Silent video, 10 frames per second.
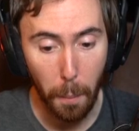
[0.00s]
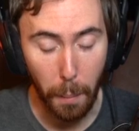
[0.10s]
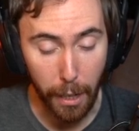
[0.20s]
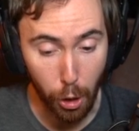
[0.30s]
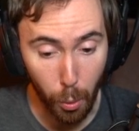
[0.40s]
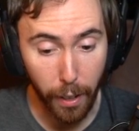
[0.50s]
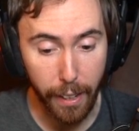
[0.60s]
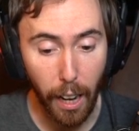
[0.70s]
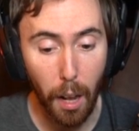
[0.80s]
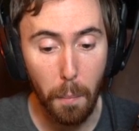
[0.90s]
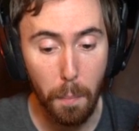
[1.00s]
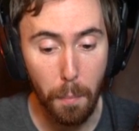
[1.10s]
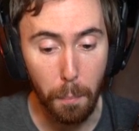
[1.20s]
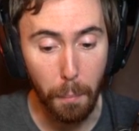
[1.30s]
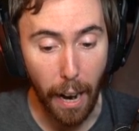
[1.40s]
by doing that
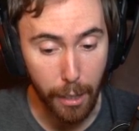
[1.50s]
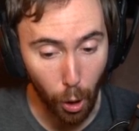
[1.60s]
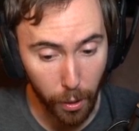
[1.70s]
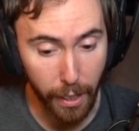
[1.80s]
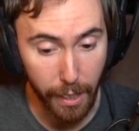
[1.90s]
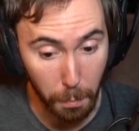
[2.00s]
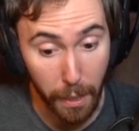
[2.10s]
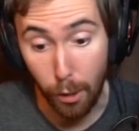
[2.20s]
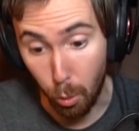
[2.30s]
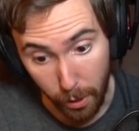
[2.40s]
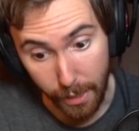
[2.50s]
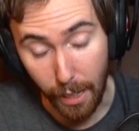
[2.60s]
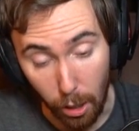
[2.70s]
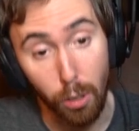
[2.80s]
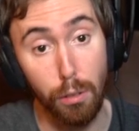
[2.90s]
by donating me
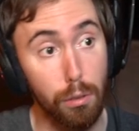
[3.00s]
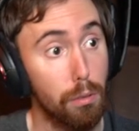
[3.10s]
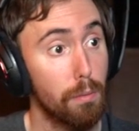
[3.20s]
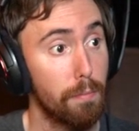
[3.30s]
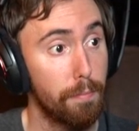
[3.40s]
$20,